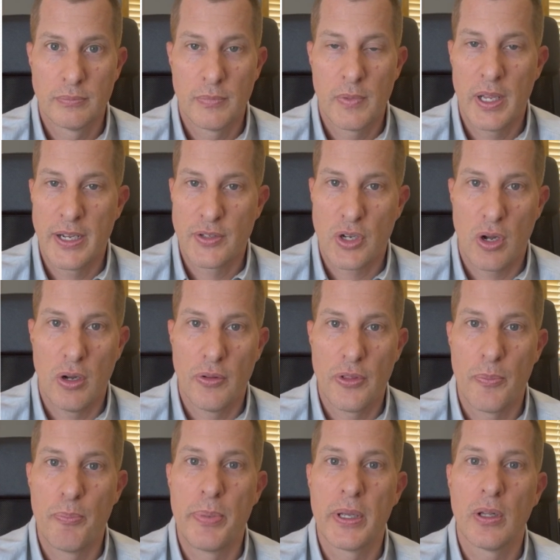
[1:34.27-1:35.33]
It's called the
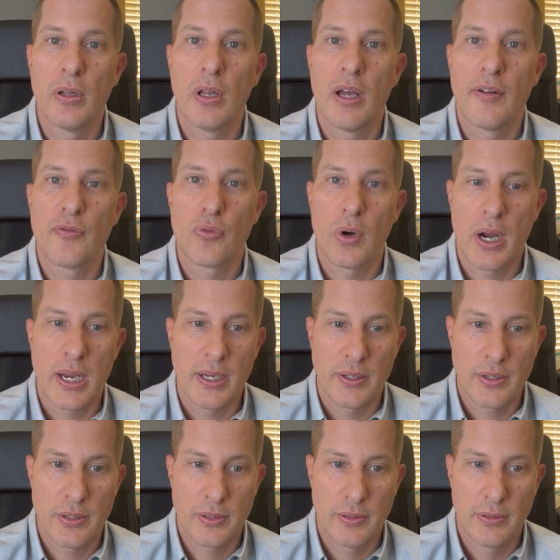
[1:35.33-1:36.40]
Bill of
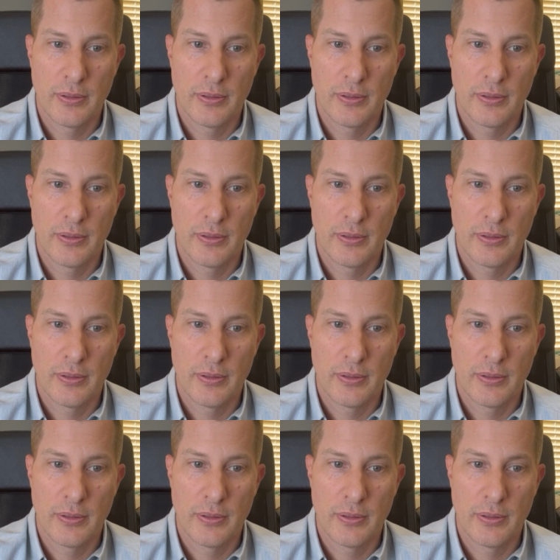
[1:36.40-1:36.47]
Rights.